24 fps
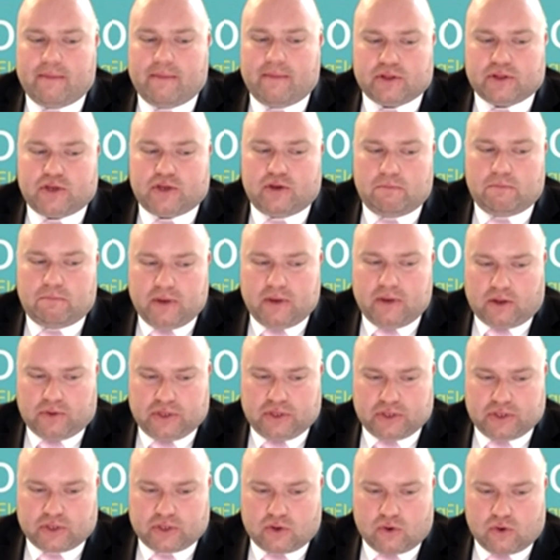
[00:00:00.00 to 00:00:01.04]
able to build
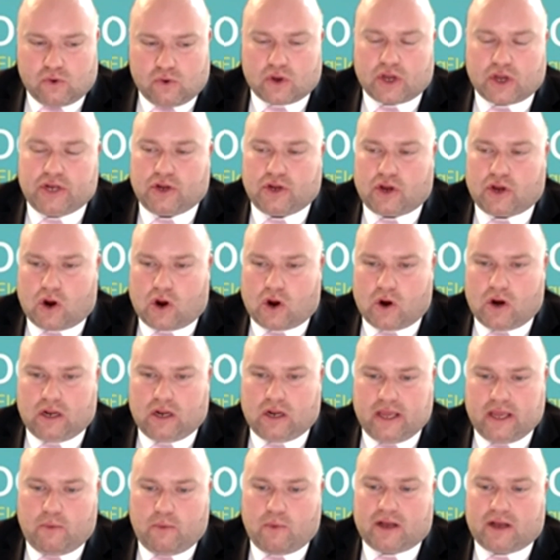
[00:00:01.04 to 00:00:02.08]
the school
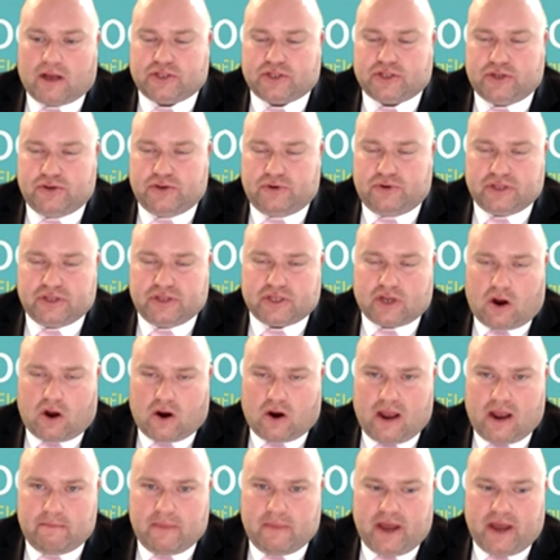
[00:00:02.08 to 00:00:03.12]
concurrently while students are
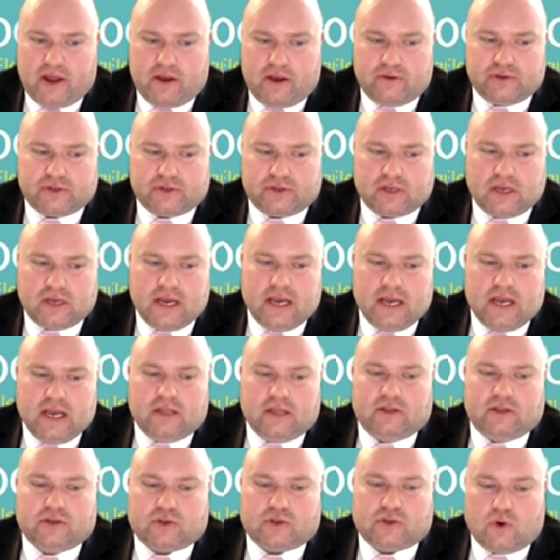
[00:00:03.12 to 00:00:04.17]
at Meadows.
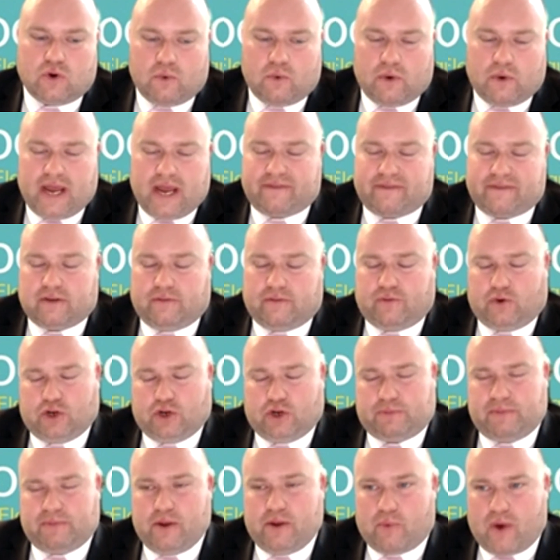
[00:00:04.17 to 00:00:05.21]
The school would have to
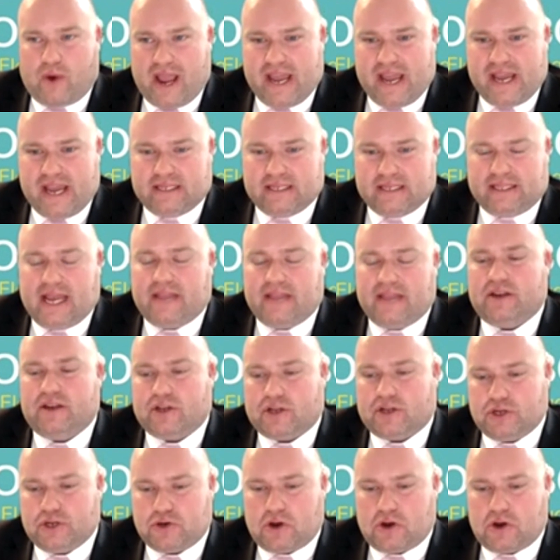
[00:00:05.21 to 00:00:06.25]
first be raised, and then
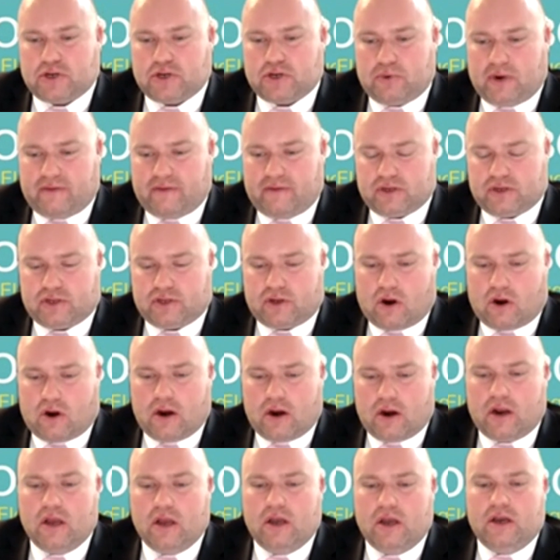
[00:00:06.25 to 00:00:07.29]
construction would have to
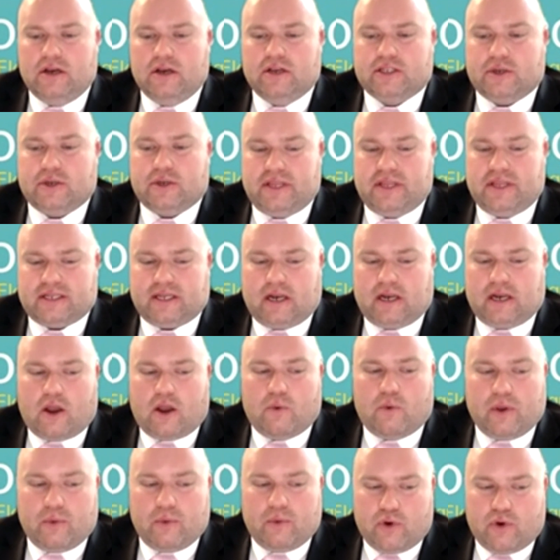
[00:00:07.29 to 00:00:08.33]
start. So in this
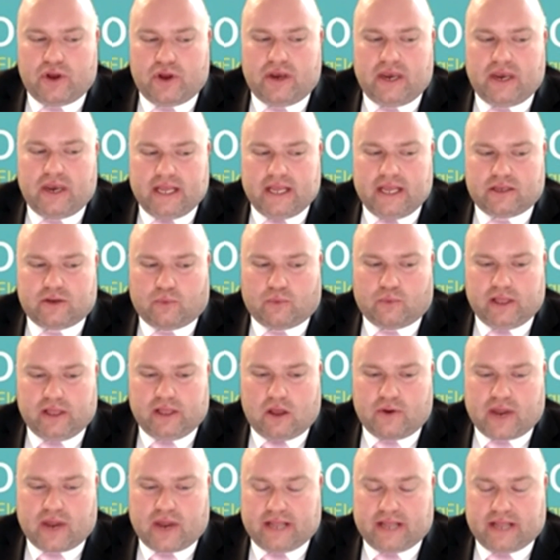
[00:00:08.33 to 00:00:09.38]
scenario, we would need to
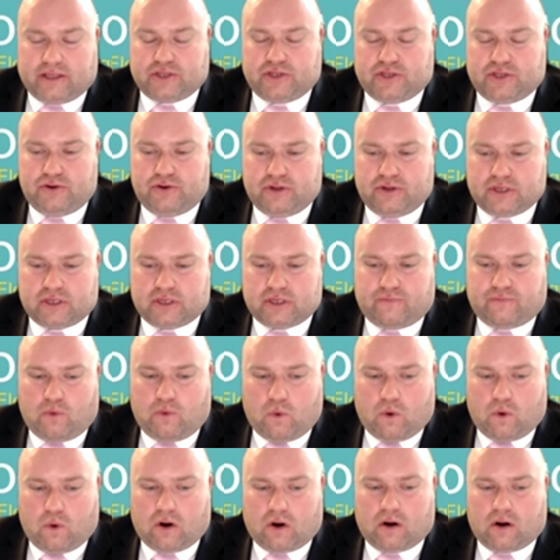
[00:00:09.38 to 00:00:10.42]
relocate the students
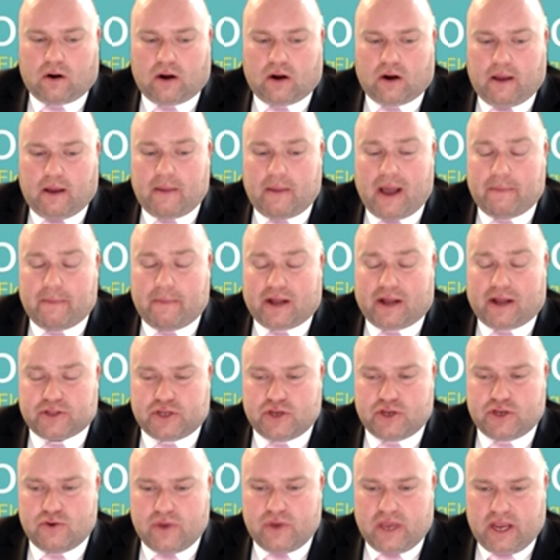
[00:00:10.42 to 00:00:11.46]
for about
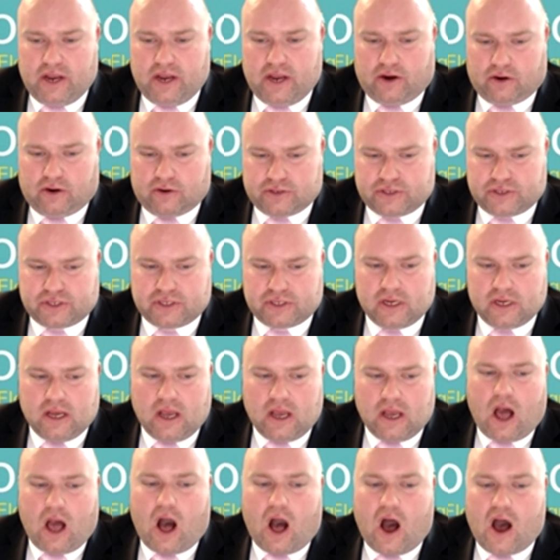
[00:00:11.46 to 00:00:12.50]
2 years
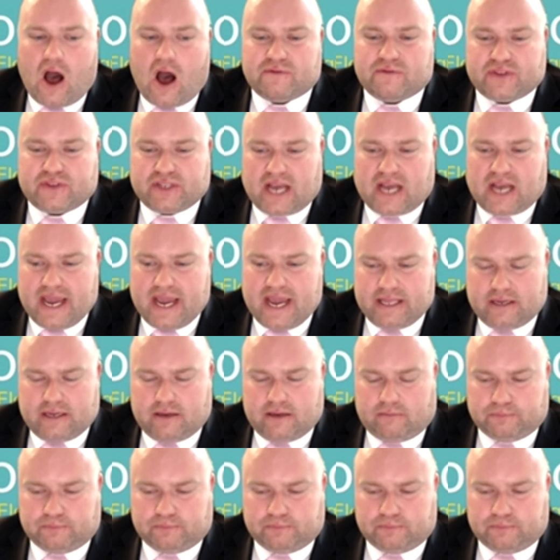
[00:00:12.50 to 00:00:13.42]
off-site,